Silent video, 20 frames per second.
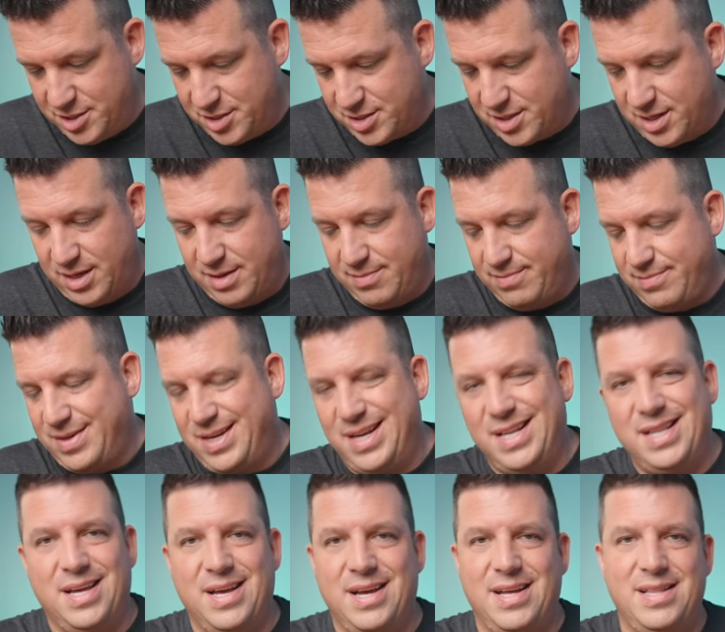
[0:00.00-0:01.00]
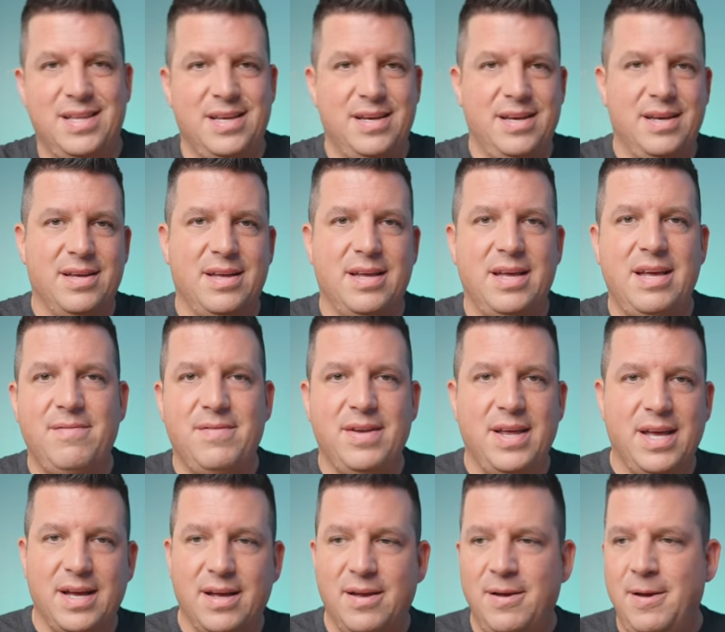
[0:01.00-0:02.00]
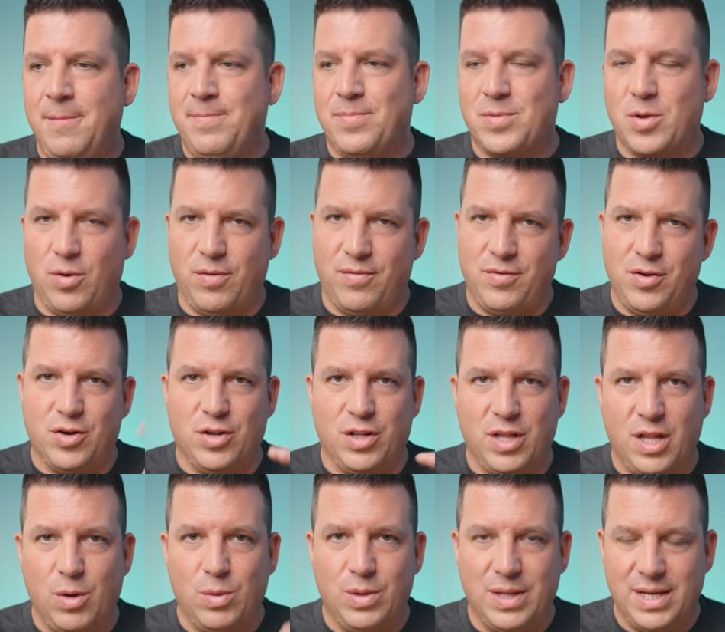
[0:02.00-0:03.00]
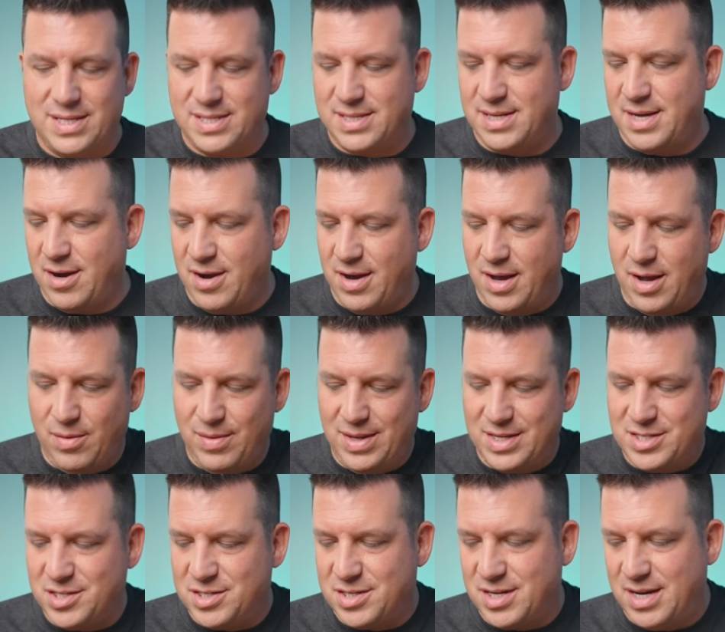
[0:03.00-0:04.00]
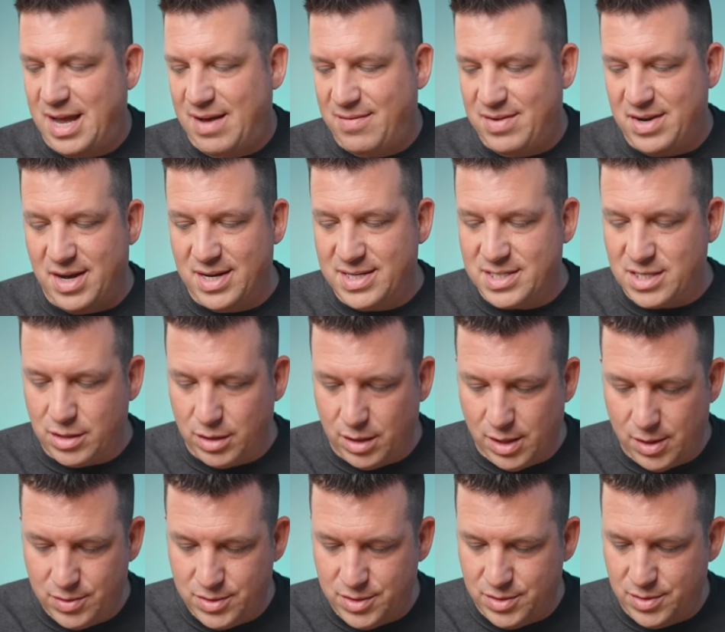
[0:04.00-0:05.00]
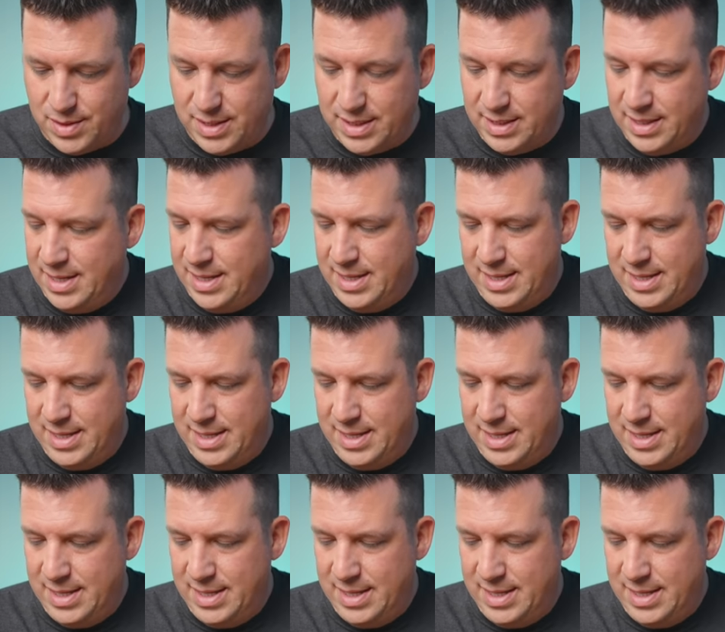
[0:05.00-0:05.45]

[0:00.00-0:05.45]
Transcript: just gonna, in the, in the evening, or if you're in a low lit scenario, that's just gonna have a nice glow to it.